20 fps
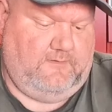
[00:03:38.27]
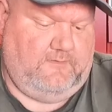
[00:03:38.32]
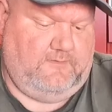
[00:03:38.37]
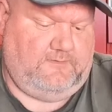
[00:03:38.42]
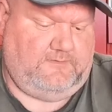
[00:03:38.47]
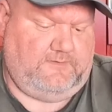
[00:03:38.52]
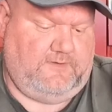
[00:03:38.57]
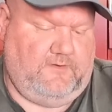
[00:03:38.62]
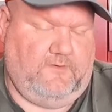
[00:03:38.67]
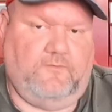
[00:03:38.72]

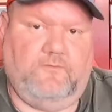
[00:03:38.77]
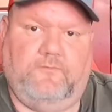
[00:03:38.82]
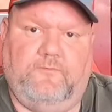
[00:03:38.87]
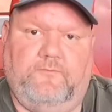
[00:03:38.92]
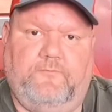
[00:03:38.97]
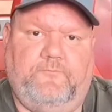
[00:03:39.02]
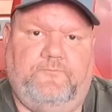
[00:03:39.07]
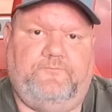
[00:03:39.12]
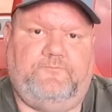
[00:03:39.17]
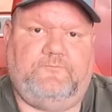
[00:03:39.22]
So
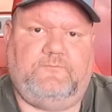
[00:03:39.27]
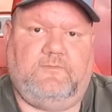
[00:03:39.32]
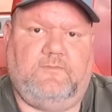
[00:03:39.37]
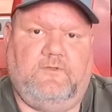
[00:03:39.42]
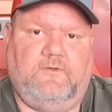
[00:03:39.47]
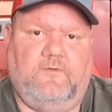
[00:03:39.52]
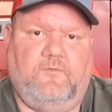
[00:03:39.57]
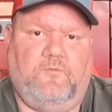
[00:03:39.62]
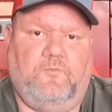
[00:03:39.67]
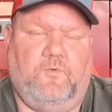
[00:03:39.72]

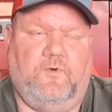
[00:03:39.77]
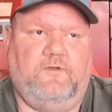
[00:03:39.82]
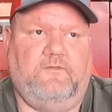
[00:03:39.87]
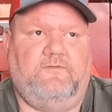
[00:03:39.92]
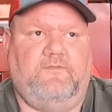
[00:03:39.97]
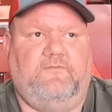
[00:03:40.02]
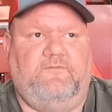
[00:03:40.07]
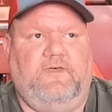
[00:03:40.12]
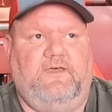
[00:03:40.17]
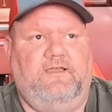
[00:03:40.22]
one
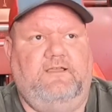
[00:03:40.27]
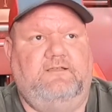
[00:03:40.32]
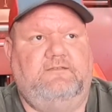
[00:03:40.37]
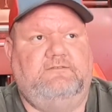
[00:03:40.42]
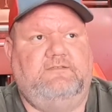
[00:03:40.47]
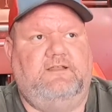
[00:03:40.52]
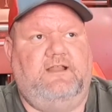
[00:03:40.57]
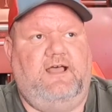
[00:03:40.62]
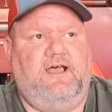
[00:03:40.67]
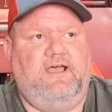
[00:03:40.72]
of the things
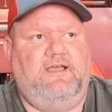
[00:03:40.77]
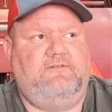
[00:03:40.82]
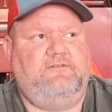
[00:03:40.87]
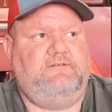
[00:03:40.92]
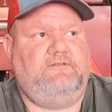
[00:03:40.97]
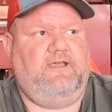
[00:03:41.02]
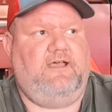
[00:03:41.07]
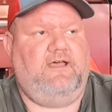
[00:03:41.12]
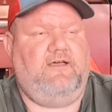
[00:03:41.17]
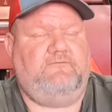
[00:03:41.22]
that I
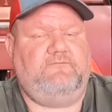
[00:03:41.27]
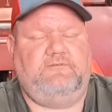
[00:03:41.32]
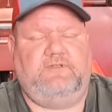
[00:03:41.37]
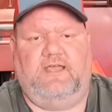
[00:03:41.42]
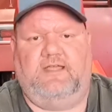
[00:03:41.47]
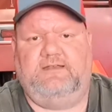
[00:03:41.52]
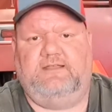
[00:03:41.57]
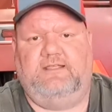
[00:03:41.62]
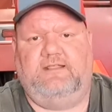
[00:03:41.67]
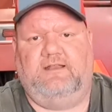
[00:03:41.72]

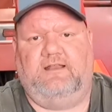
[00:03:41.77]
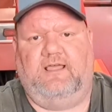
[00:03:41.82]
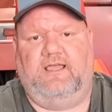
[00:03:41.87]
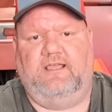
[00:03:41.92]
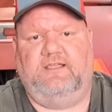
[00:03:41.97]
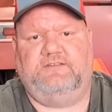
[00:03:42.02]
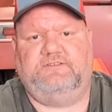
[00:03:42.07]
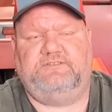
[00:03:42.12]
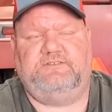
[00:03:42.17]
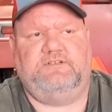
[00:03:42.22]
did
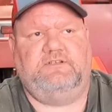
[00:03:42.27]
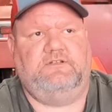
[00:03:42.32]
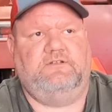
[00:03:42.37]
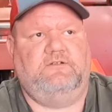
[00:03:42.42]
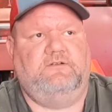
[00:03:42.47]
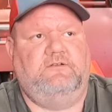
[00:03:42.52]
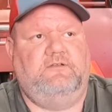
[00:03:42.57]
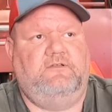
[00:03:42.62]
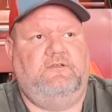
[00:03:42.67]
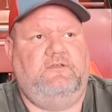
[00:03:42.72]
last
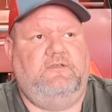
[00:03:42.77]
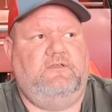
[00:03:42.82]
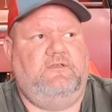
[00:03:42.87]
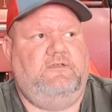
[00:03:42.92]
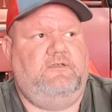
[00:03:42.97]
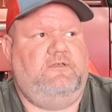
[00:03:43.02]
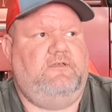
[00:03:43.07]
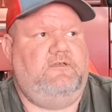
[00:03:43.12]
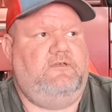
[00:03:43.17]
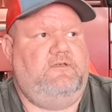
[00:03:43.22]
year
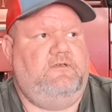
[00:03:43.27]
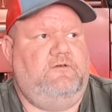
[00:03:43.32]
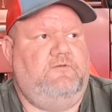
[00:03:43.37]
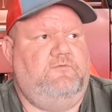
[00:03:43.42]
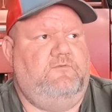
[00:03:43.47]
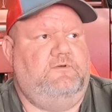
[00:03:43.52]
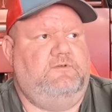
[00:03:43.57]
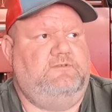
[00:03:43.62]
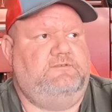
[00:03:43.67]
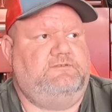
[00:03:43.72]

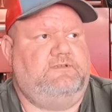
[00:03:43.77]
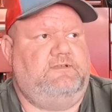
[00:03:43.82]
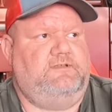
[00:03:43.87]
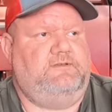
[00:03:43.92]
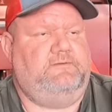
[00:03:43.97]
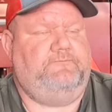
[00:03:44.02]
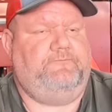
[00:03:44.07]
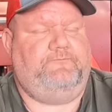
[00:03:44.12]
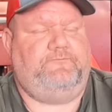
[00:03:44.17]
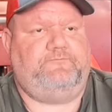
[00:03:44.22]
was
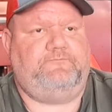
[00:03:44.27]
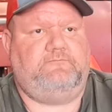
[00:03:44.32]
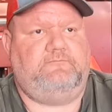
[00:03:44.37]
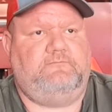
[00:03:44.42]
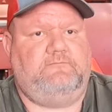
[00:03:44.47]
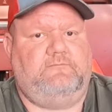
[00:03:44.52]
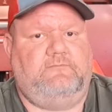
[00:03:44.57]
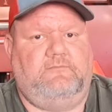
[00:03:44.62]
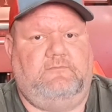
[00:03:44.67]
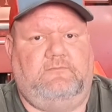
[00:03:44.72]

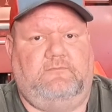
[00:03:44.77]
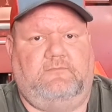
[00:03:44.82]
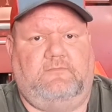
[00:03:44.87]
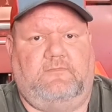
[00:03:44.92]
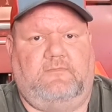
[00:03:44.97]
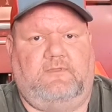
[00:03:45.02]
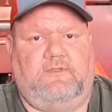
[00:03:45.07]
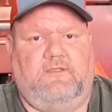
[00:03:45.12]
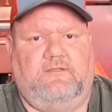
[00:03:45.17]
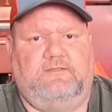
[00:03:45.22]

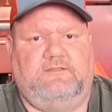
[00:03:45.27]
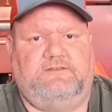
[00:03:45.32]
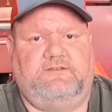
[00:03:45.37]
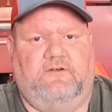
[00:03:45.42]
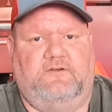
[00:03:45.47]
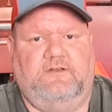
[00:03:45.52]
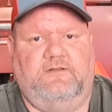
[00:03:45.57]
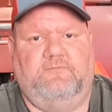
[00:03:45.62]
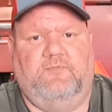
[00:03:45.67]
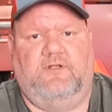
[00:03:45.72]

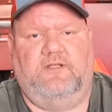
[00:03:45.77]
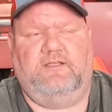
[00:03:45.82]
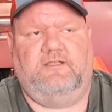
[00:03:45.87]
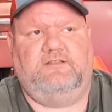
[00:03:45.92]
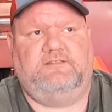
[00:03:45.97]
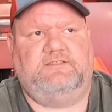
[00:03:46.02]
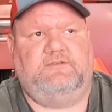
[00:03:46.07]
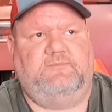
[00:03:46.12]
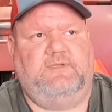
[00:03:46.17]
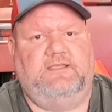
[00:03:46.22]
started bringing
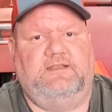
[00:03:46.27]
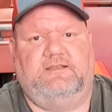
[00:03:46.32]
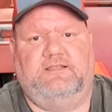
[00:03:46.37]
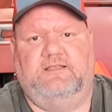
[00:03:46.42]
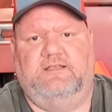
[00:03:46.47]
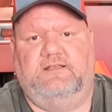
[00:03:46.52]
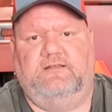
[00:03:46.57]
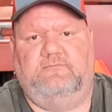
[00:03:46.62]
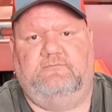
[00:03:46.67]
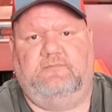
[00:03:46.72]
some
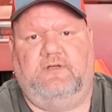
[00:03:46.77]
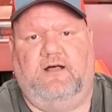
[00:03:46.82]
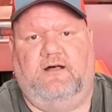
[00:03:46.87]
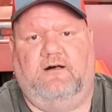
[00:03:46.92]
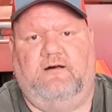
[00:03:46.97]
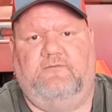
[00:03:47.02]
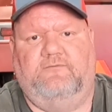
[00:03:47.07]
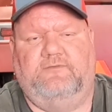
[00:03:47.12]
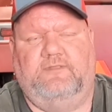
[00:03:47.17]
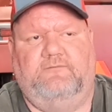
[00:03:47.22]
income
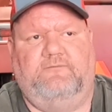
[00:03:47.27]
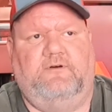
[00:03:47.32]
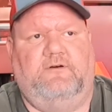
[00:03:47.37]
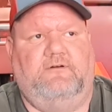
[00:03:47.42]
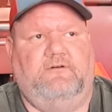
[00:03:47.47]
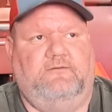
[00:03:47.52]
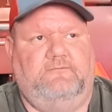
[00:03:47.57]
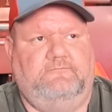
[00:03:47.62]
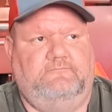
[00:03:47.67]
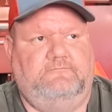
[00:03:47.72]
off the
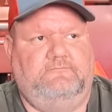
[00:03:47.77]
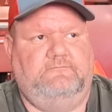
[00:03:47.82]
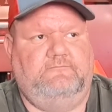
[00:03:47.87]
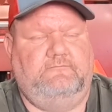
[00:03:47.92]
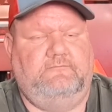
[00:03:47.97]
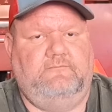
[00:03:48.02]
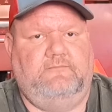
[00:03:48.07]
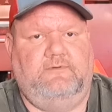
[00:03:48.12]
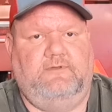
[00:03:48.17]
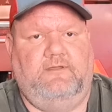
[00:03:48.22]
farm.
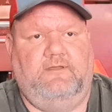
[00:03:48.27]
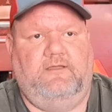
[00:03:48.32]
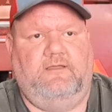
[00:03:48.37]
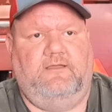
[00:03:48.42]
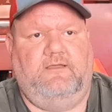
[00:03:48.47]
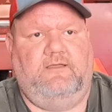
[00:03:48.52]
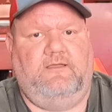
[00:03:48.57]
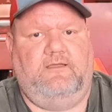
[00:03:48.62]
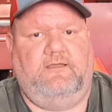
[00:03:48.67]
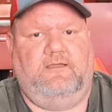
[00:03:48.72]

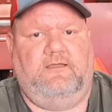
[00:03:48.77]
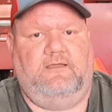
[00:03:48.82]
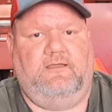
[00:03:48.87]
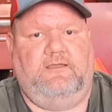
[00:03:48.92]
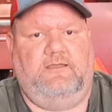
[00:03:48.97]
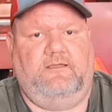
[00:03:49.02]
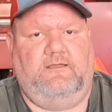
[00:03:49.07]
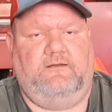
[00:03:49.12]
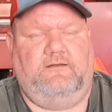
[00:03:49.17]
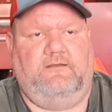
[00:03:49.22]

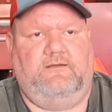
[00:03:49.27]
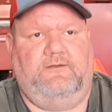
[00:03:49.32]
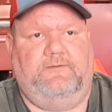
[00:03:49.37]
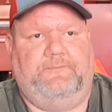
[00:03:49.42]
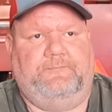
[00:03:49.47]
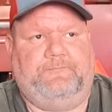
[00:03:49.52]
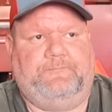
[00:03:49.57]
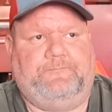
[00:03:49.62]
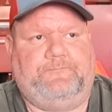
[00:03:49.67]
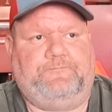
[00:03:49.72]
And
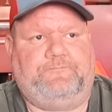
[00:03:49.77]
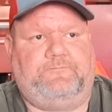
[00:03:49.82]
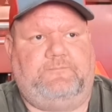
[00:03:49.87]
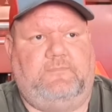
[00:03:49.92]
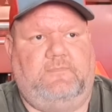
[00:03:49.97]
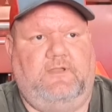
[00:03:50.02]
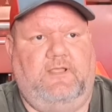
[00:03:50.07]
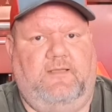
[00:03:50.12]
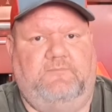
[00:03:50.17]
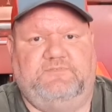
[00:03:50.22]

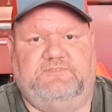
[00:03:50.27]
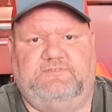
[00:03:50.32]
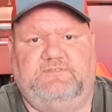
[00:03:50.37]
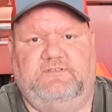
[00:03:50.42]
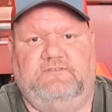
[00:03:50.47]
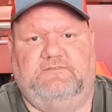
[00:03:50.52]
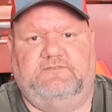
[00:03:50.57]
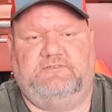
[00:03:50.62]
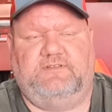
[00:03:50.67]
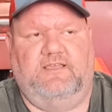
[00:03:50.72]
I'm
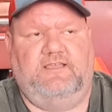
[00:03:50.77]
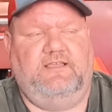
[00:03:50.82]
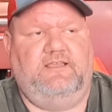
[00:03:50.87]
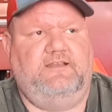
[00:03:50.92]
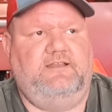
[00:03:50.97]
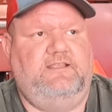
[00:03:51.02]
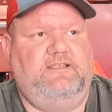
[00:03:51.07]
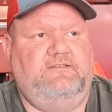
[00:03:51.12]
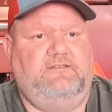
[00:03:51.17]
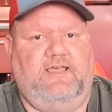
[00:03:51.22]
still
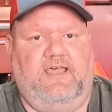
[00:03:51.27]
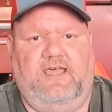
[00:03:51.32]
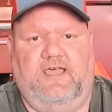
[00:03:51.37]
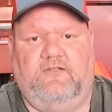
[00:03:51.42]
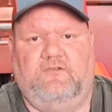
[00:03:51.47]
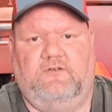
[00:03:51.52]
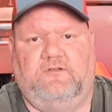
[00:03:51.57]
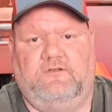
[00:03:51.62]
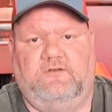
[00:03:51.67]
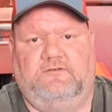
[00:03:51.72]
staying in the
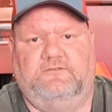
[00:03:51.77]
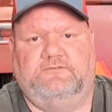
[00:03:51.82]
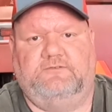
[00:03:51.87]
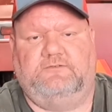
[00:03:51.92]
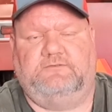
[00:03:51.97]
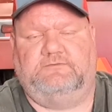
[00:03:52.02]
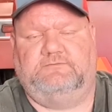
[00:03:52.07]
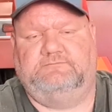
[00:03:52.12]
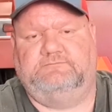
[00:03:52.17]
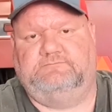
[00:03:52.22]

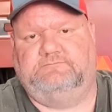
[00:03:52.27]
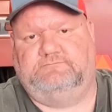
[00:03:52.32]
agricultural